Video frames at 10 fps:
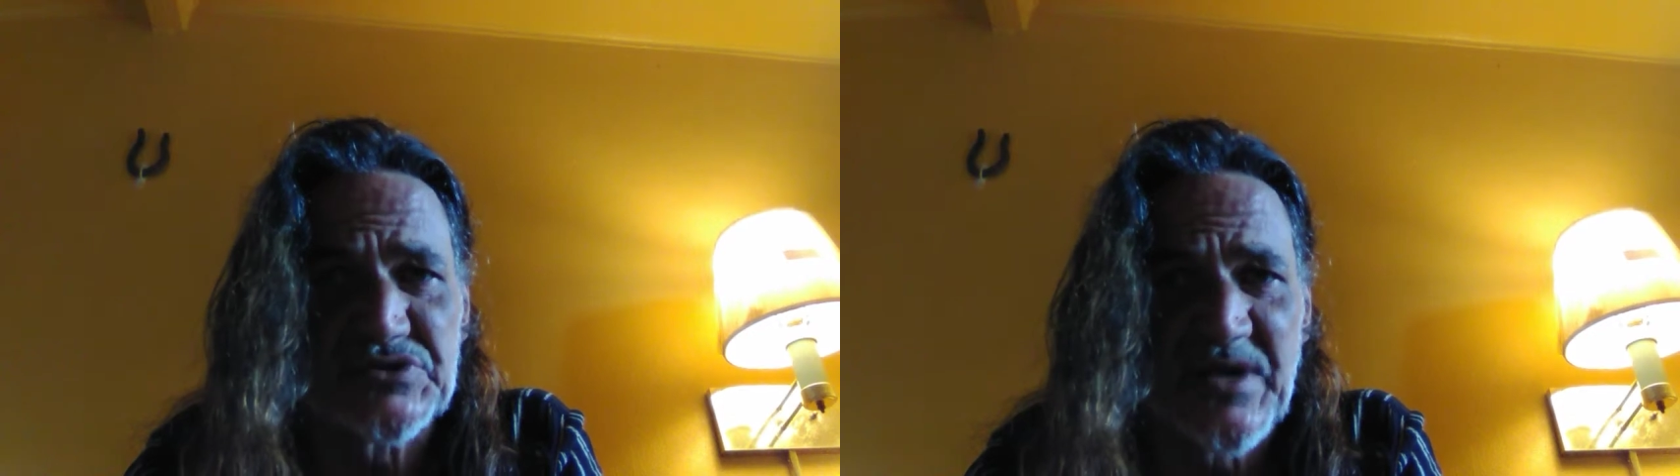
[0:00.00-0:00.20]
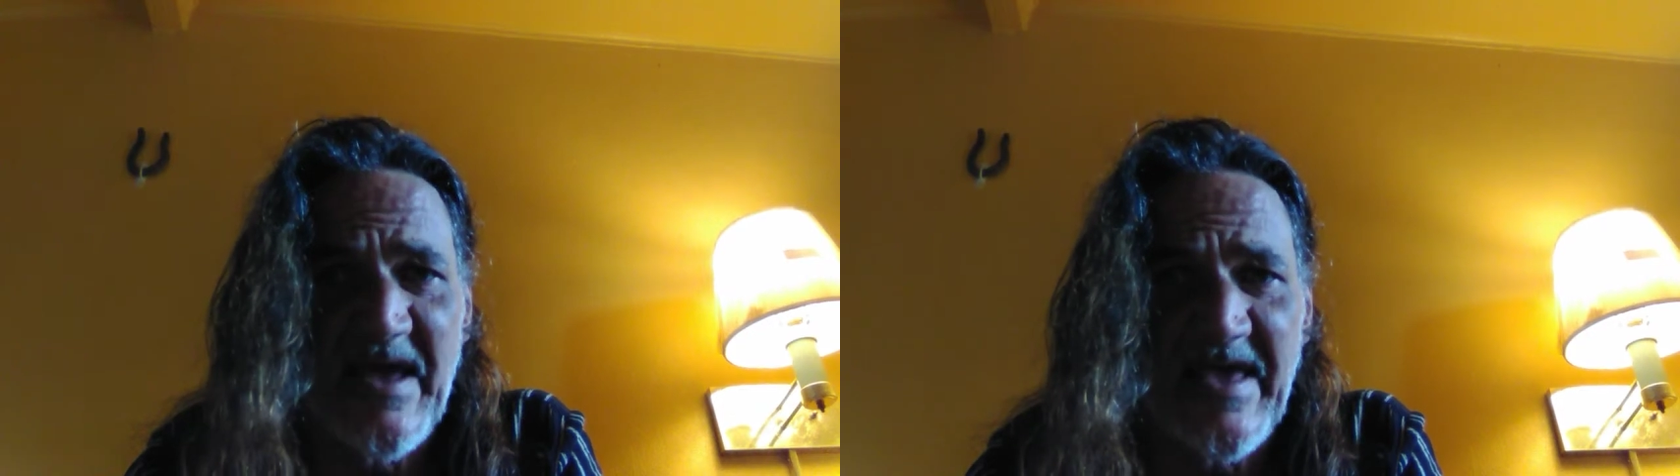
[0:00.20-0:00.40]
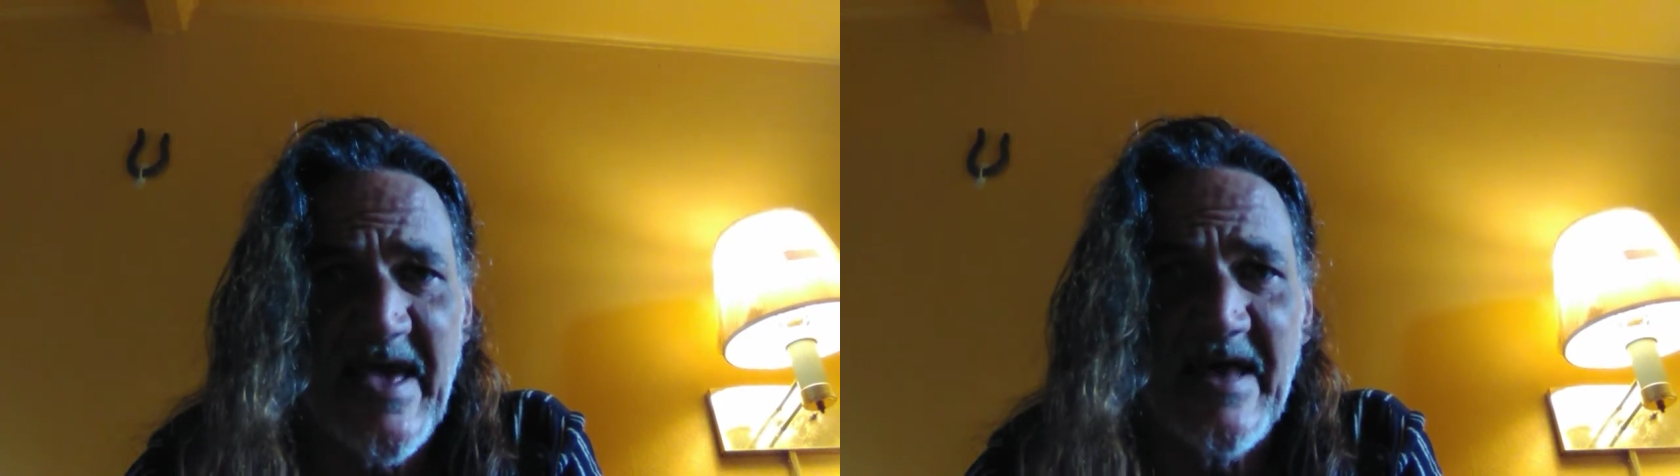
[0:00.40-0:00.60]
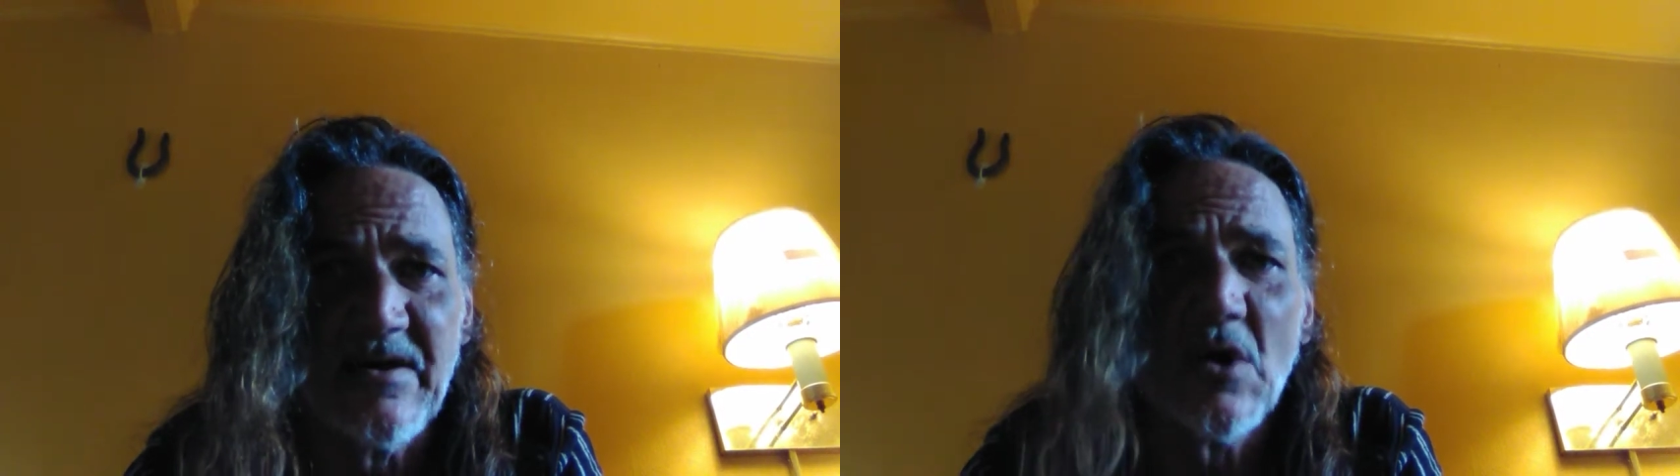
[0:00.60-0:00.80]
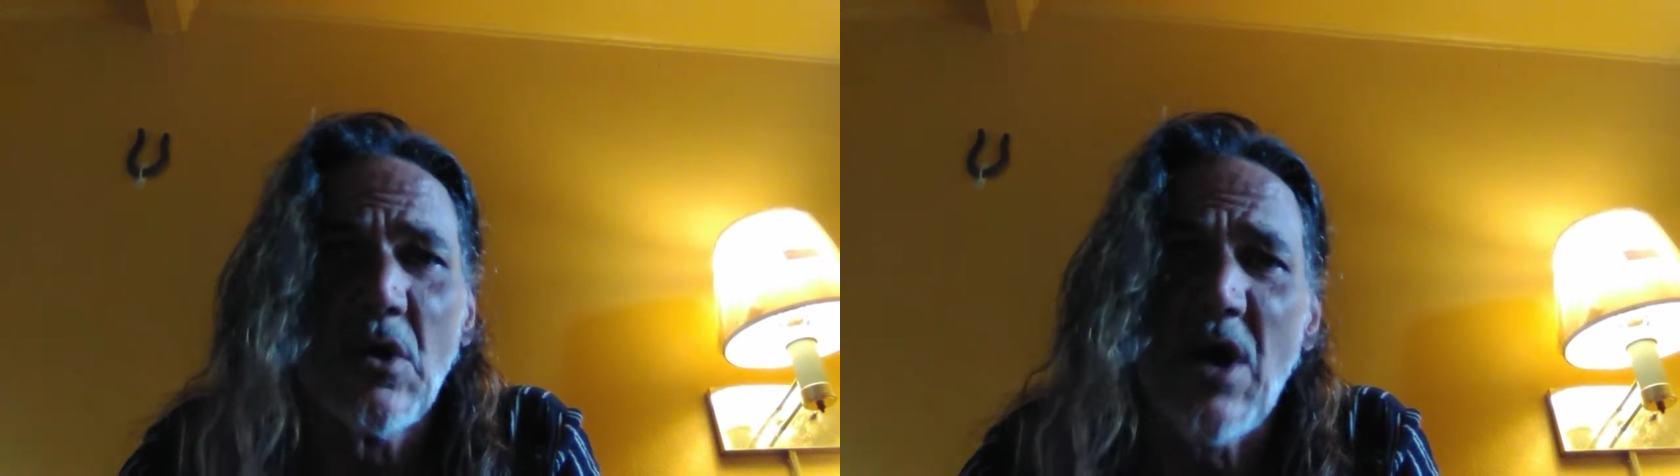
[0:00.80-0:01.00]
they get
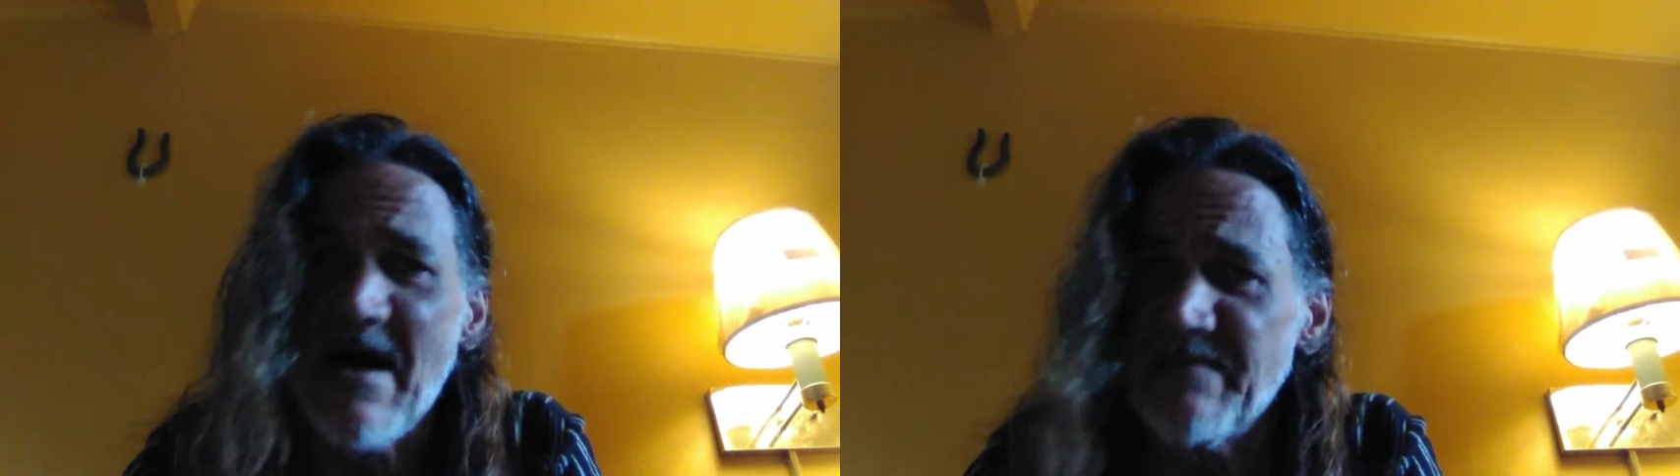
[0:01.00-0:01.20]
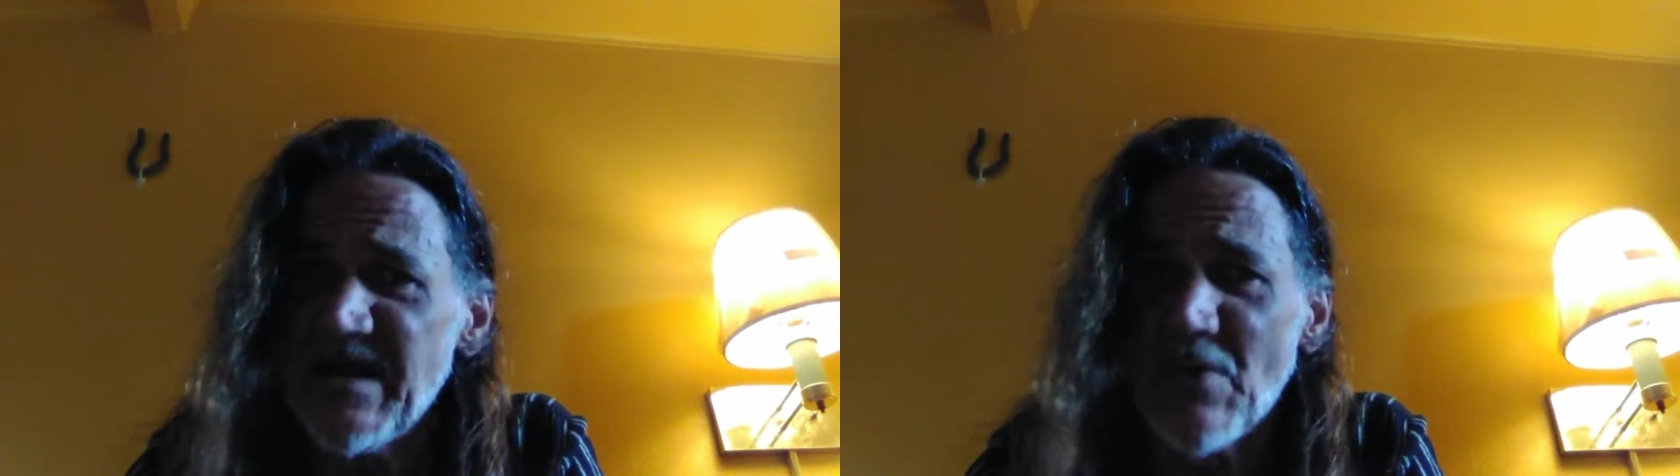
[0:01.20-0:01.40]
or how many